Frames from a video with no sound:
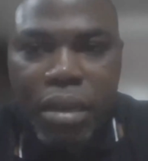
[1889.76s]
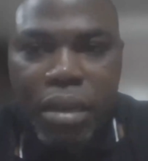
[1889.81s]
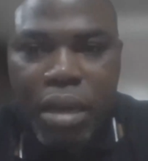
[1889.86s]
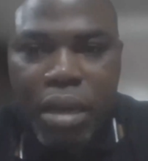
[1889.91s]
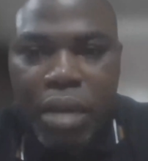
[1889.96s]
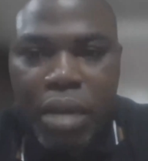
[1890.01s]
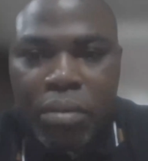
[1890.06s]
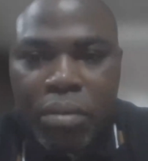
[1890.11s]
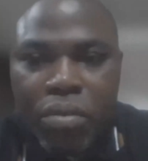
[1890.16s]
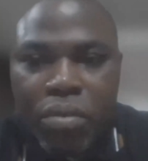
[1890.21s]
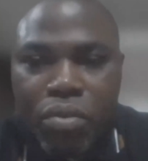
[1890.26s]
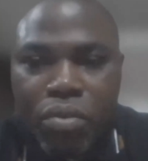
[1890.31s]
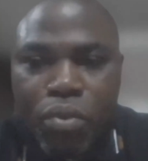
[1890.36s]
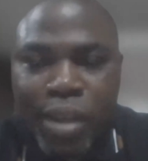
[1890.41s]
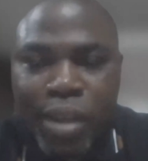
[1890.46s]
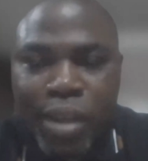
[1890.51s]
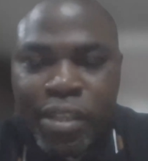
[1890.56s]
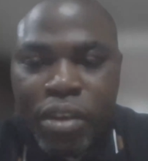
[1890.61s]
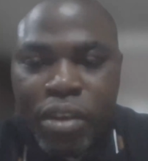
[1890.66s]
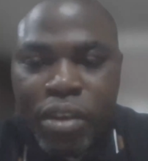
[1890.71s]
uh, good
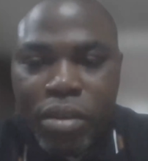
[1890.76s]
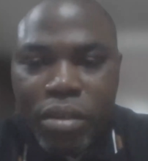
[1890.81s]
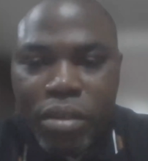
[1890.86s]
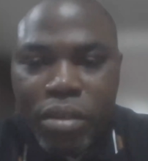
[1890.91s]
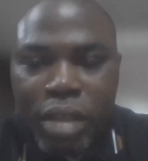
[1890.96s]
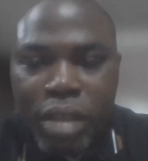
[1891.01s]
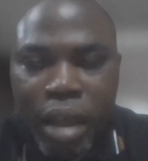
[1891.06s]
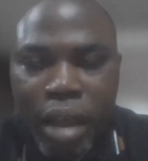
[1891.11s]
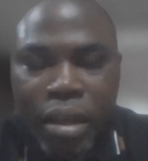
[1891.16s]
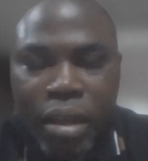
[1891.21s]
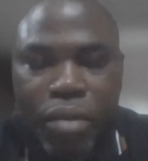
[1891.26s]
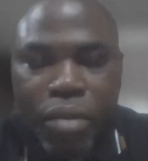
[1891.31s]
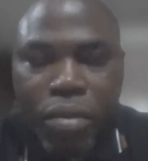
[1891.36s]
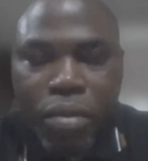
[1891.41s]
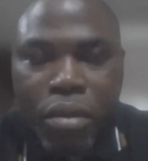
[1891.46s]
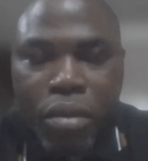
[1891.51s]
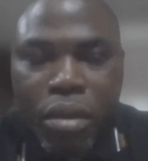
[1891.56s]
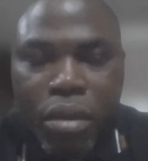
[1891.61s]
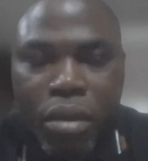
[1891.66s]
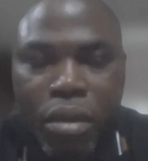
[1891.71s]
question. Thank you.
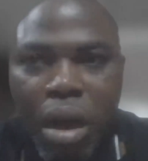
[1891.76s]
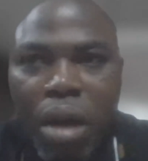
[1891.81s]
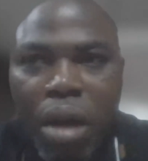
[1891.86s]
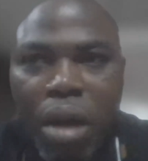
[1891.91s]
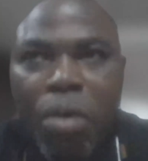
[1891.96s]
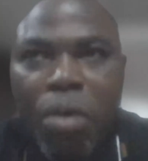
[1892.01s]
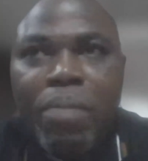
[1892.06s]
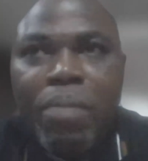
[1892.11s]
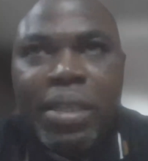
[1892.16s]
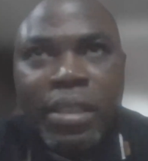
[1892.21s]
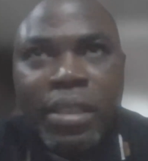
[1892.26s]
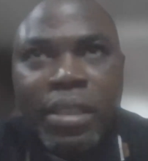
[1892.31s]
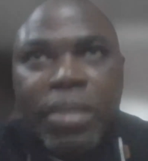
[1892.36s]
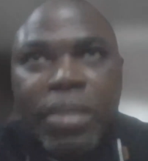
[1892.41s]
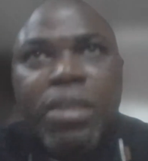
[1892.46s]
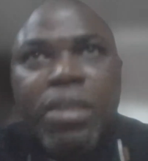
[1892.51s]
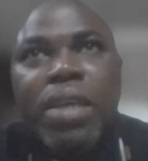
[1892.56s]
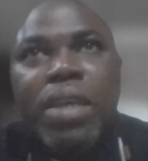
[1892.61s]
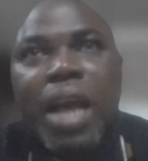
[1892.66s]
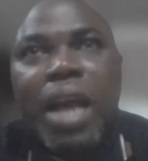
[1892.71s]
Uh,
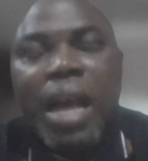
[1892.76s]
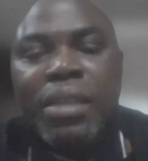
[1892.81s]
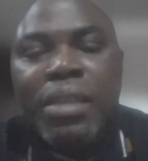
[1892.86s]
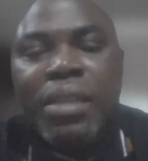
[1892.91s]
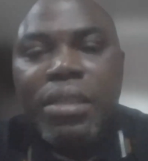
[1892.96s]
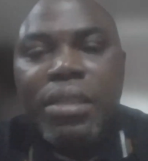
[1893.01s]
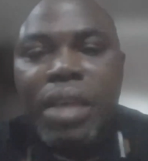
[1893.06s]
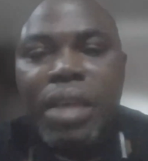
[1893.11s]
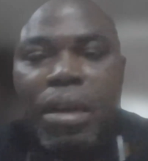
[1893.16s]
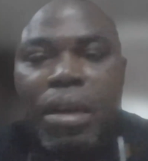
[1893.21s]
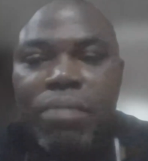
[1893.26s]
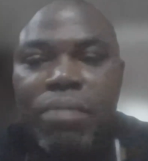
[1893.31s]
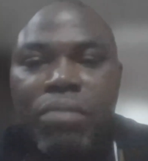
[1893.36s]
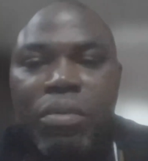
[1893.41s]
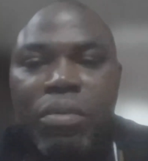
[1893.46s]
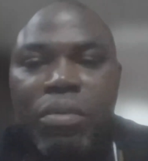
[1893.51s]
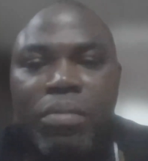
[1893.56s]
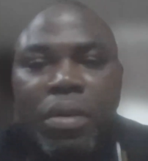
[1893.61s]
obesity, as um,